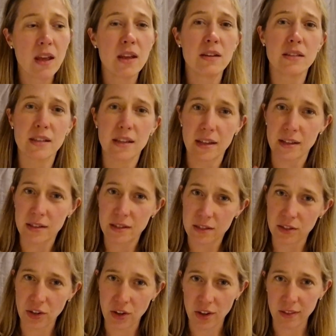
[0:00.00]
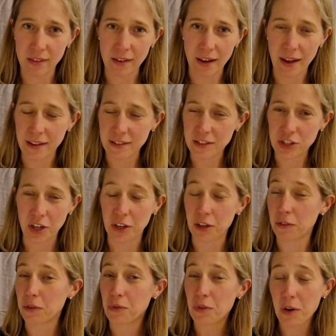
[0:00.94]
to insert the last chunk
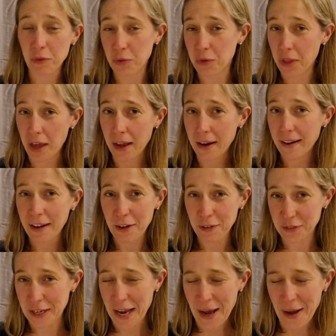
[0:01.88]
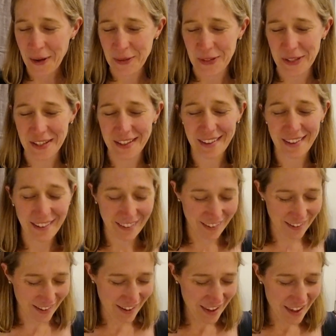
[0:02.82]
of the ruffle that I'd left out